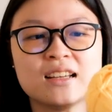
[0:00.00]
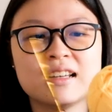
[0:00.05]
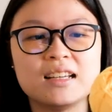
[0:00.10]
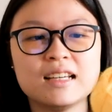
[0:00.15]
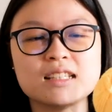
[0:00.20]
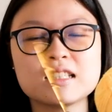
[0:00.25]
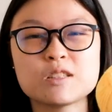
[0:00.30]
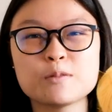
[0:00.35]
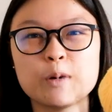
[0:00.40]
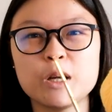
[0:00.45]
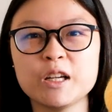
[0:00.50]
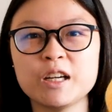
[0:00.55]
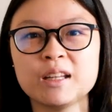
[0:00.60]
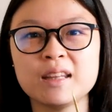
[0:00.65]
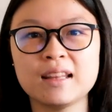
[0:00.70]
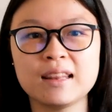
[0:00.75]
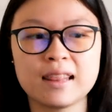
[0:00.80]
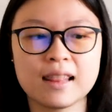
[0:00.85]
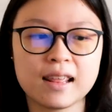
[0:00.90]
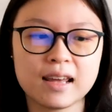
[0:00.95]
It's smaller
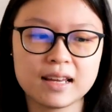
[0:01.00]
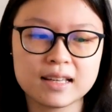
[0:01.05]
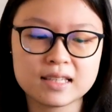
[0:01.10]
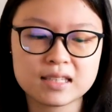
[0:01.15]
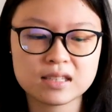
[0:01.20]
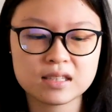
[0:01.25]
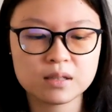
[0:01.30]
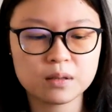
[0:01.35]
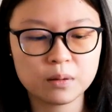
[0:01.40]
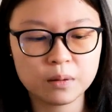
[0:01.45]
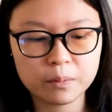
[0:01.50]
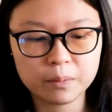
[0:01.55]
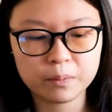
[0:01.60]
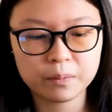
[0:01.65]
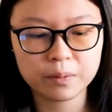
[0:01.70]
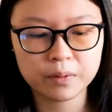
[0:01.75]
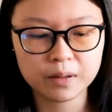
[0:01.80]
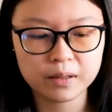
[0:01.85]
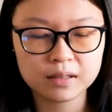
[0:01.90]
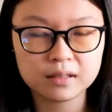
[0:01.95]
than this,
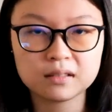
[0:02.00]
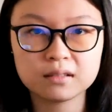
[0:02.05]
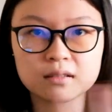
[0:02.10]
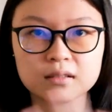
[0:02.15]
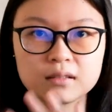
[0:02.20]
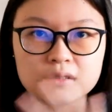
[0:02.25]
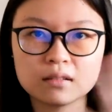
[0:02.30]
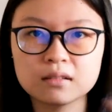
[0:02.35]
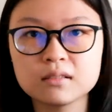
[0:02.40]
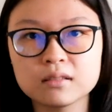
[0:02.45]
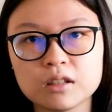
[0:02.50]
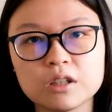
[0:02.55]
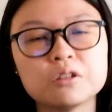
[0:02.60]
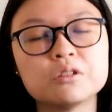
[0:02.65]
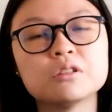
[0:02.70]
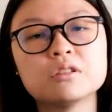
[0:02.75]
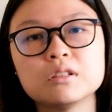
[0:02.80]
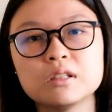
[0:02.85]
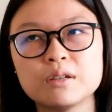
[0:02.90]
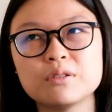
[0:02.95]
but you
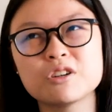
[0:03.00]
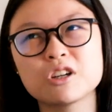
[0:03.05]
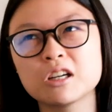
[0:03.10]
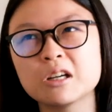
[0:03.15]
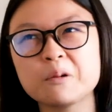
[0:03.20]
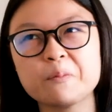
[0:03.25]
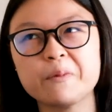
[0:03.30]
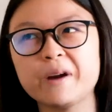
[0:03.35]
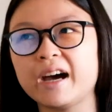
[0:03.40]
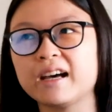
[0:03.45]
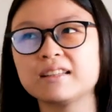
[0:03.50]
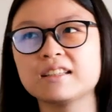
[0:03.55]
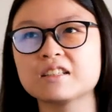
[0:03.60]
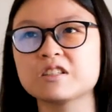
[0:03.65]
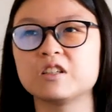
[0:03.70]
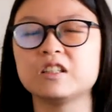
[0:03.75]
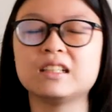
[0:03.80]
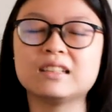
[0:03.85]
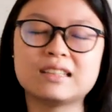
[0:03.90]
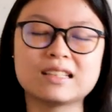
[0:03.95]
know, if you're gonna practice
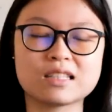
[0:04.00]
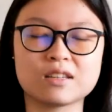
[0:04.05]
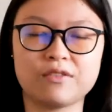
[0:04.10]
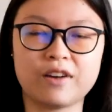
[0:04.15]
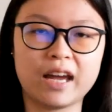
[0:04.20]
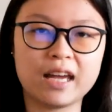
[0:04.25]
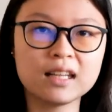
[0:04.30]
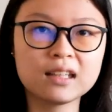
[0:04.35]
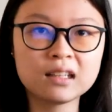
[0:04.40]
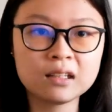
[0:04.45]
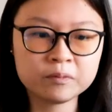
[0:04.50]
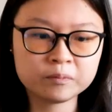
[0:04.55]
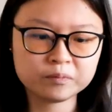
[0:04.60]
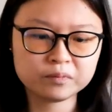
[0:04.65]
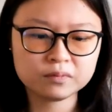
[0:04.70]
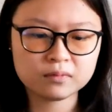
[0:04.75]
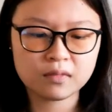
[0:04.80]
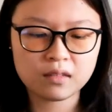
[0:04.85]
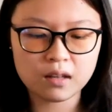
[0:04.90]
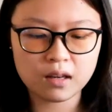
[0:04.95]
on it, that's fine.
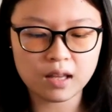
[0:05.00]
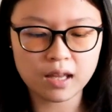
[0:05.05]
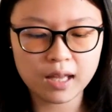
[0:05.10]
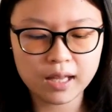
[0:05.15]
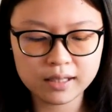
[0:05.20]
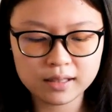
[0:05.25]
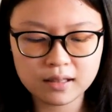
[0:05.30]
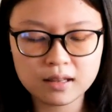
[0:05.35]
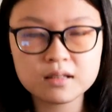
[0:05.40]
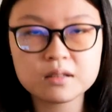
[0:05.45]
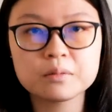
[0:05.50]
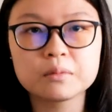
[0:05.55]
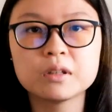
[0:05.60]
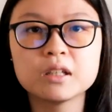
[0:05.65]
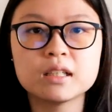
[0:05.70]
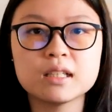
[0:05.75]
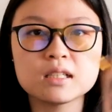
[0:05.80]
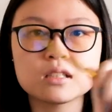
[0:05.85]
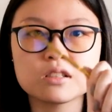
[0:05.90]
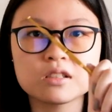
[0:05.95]
And this
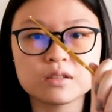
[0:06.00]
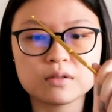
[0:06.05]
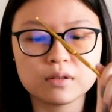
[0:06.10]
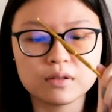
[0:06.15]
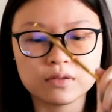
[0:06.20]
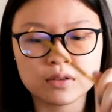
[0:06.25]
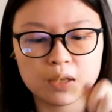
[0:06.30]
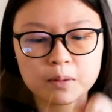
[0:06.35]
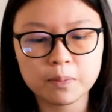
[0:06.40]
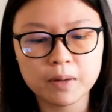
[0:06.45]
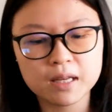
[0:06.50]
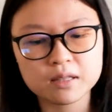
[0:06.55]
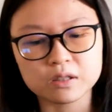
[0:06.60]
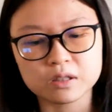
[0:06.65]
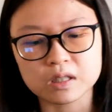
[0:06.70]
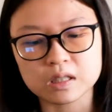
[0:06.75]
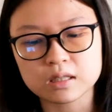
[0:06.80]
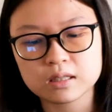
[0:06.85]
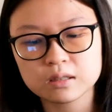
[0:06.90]
one is just 50 pesos.